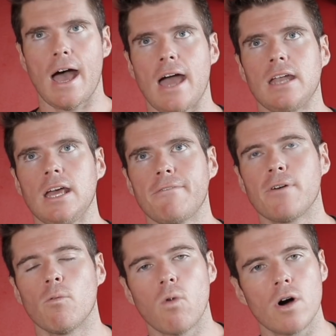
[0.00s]
And if
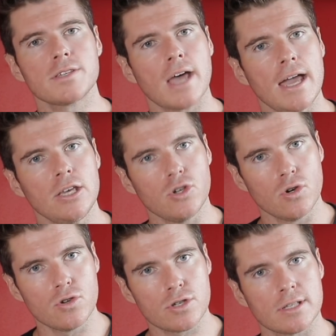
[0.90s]
it was a
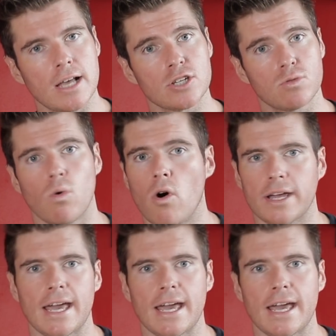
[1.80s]
used/worn